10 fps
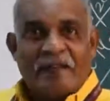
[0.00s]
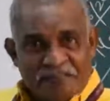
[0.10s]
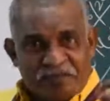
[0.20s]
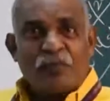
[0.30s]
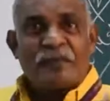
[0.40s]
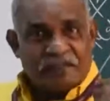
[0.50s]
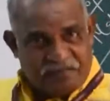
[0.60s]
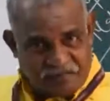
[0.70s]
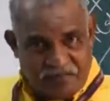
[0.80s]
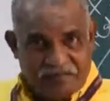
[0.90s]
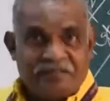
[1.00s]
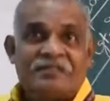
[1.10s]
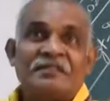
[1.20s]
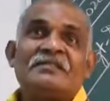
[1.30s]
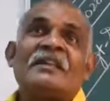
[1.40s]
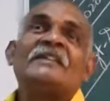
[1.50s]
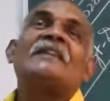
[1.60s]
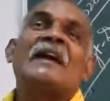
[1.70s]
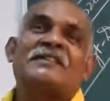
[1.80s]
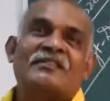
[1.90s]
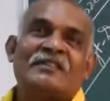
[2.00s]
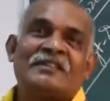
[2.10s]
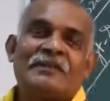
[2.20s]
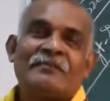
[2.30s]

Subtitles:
this moment, there is activity.